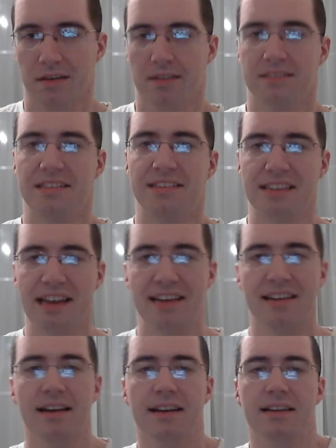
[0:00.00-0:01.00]
Since day
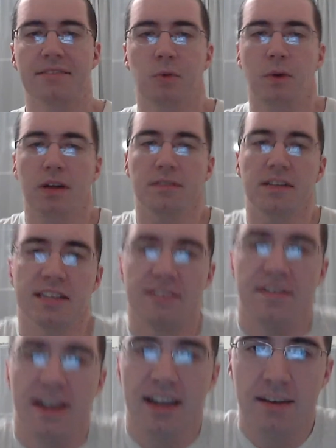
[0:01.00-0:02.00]
9 of 12 days
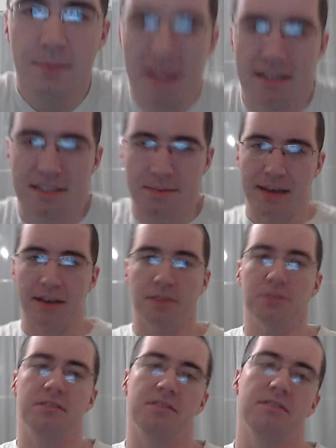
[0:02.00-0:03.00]
of anime is
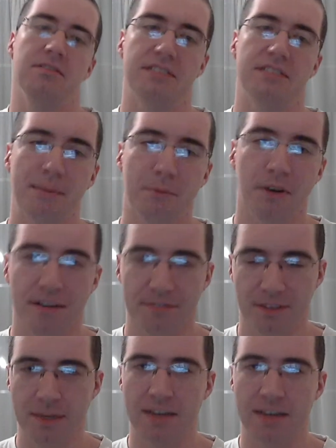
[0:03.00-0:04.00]
about samurai
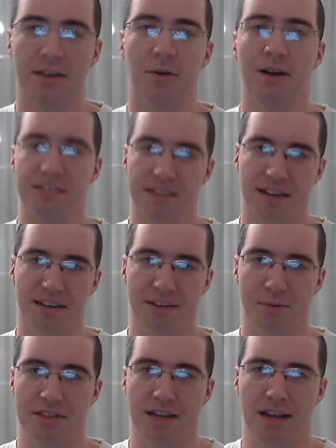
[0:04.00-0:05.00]
flamenco, I decided it
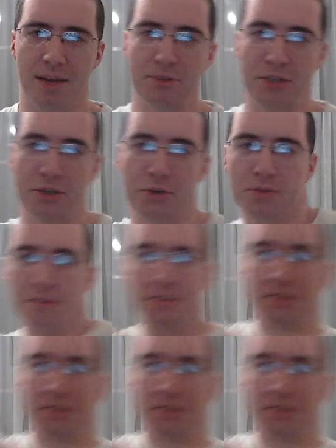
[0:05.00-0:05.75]
was time to...